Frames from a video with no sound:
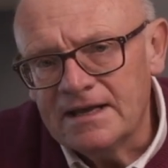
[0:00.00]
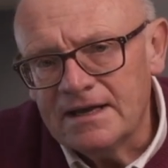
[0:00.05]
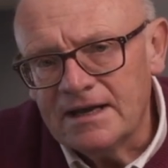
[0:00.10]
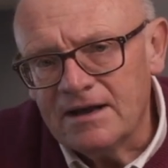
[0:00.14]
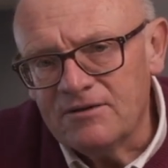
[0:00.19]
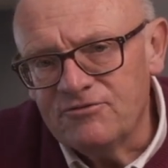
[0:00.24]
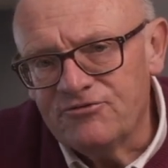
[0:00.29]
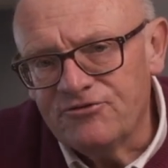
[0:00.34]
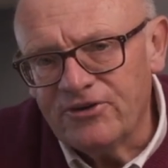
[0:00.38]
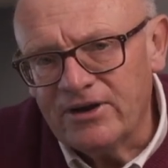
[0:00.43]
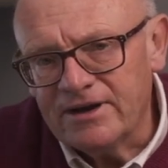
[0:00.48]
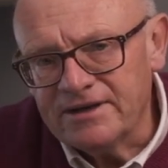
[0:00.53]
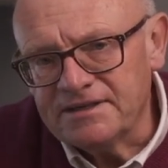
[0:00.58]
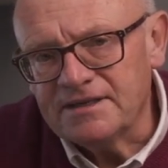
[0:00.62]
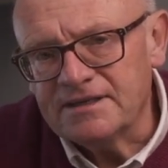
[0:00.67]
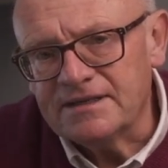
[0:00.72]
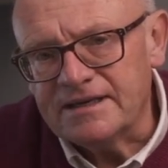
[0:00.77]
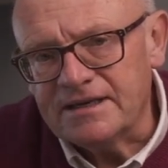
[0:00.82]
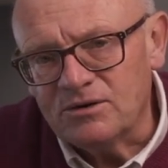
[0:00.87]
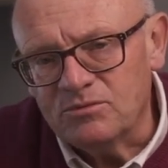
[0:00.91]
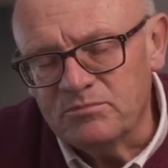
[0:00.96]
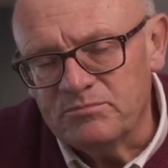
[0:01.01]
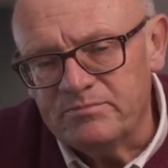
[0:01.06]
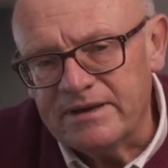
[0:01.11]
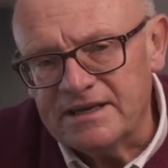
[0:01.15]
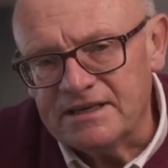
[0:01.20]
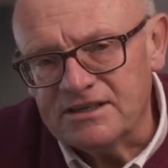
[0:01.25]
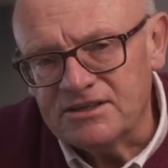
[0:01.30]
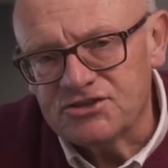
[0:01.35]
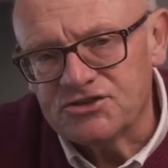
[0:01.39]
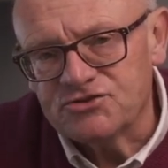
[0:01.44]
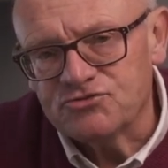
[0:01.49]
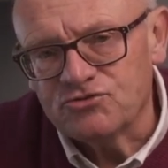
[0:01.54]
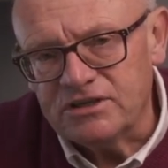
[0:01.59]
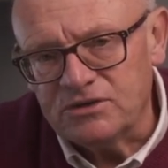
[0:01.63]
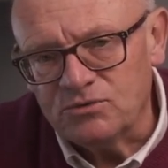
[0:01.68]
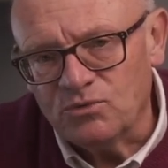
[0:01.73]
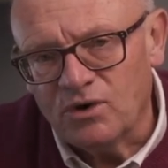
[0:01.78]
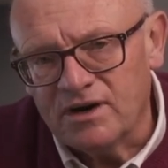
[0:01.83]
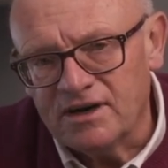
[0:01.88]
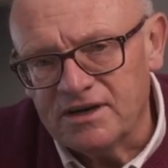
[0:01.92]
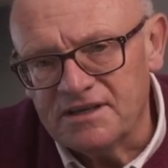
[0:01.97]
And finally, on being
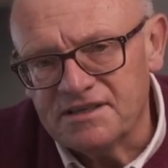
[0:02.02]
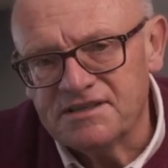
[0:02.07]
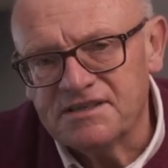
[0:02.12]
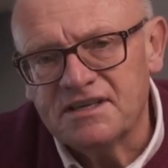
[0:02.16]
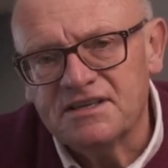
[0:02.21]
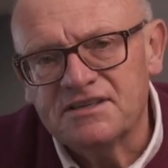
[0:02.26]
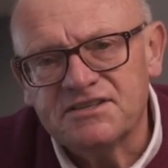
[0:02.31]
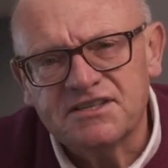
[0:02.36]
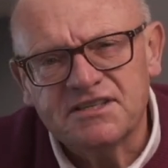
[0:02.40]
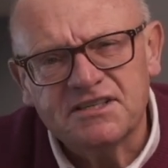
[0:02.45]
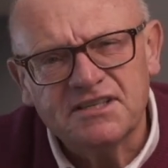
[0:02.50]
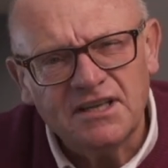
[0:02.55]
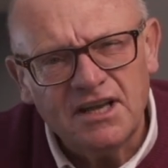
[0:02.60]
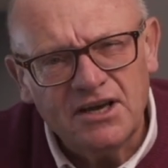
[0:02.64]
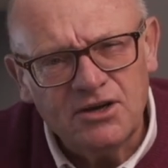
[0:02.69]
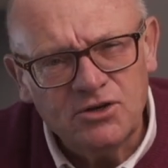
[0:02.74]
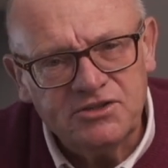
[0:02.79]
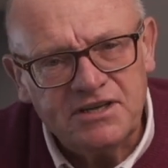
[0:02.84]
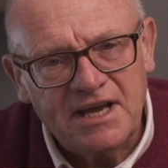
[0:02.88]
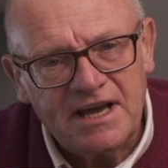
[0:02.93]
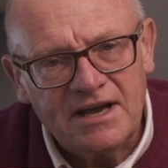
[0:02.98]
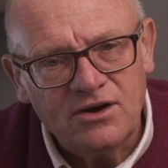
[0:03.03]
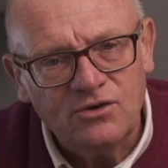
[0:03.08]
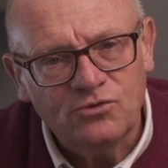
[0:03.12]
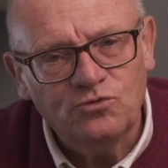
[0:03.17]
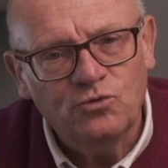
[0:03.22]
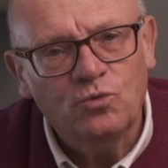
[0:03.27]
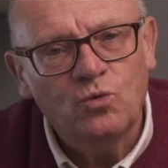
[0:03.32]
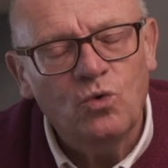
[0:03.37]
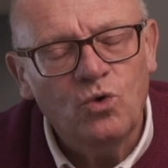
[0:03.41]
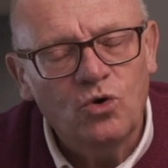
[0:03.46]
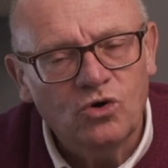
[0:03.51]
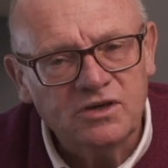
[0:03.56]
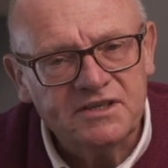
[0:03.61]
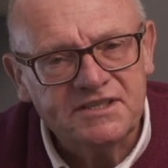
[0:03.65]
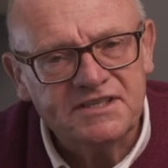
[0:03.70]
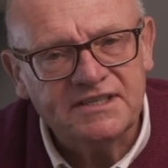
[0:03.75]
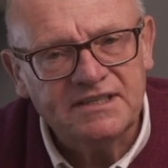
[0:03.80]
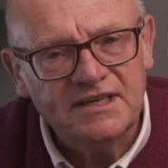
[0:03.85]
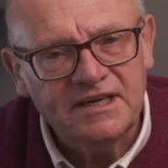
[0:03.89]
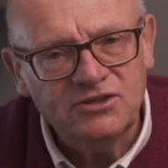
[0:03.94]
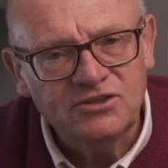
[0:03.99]
streetwise, slow down, walk
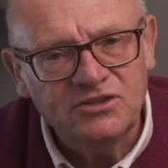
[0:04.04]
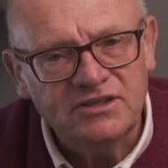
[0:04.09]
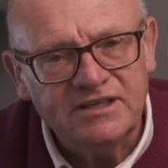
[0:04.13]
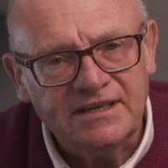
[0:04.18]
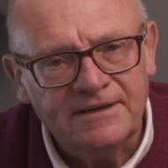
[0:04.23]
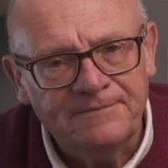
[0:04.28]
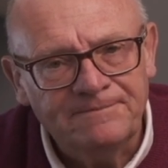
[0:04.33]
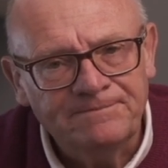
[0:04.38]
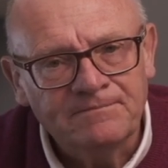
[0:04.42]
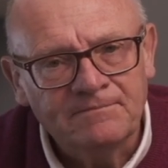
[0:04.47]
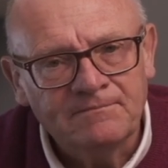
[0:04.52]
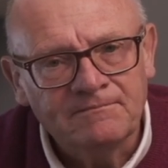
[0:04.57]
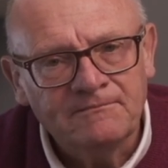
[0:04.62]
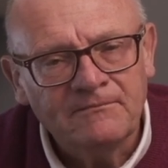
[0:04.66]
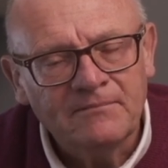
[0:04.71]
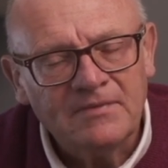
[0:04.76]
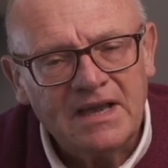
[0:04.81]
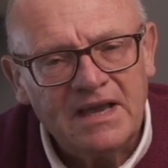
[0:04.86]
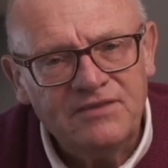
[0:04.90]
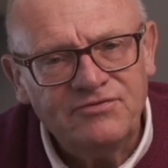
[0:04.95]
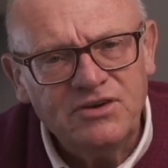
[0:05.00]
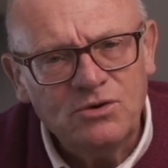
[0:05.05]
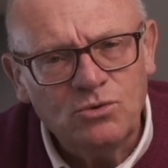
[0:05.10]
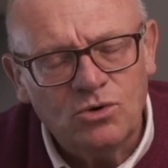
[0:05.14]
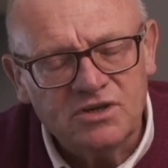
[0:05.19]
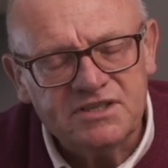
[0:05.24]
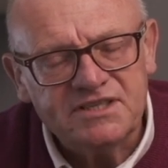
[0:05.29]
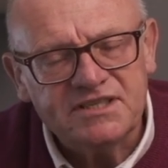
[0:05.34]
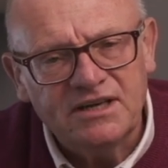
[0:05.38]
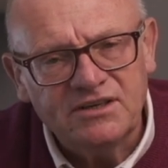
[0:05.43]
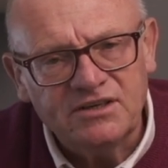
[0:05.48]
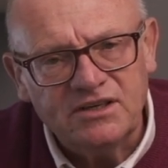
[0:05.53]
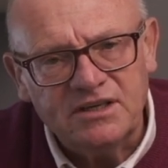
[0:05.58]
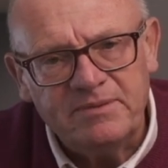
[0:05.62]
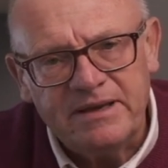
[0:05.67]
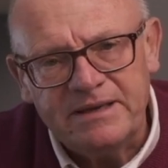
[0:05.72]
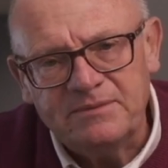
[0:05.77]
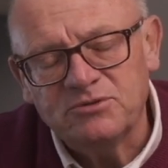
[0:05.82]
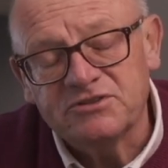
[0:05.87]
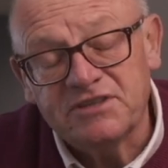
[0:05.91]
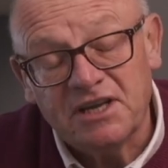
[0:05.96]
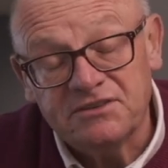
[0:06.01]
slowly. If you walk slowly,
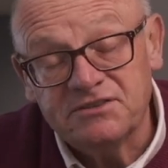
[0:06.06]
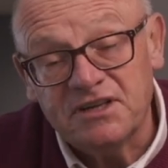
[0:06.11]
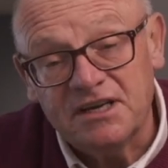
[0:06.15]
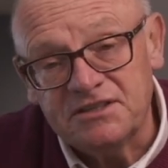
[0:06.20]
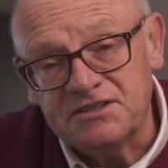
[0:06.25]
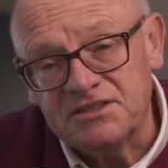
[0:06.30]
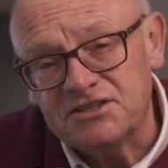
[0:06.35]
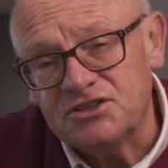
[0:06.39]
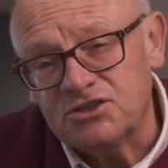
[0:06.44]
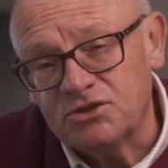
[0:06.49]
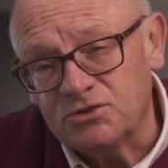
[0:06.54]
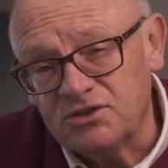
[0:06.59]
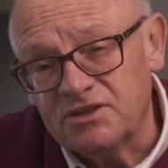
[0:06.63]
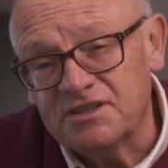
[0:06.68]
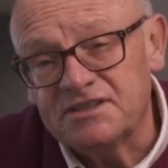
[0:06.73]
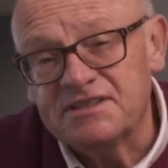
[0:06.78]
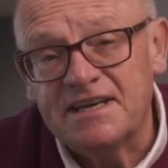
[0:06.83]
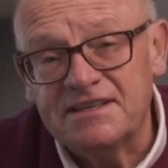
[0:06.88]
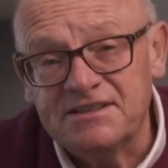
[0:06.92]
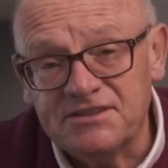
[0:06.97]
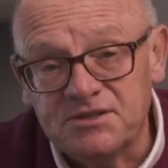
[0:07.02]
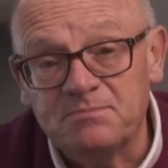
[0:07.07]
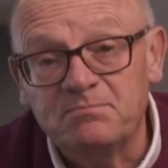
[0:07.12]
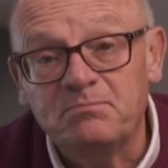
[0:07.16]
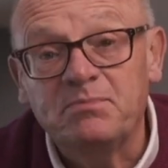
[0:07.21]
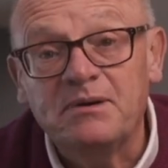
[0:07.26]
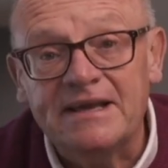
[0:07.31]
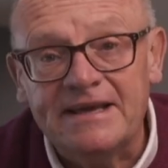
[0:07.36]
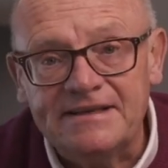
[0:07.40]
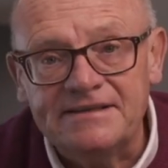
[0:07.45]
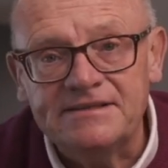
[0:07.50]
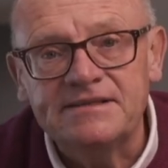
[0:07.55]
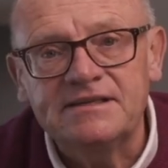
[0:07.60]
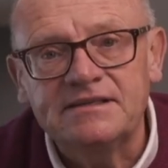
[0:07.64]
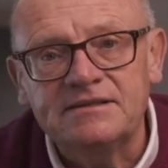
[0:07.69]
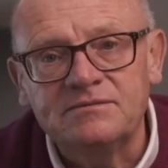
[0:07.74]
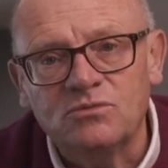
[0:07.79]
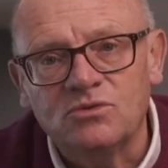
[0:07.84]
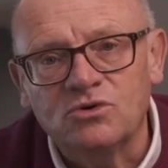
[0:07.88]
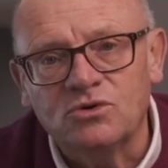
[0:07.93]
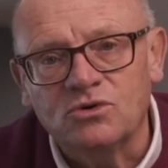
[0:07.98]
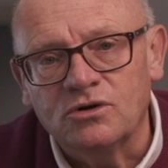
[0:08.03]
people don't notice you and you tend to blend in
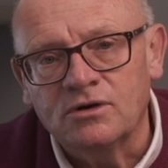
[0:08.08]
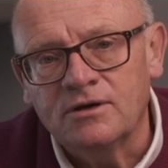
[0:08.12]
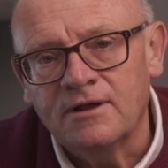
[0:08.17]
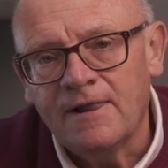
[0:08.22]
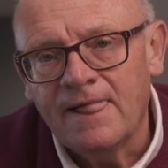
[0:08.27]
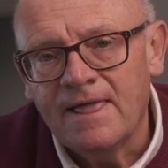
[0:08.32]
more.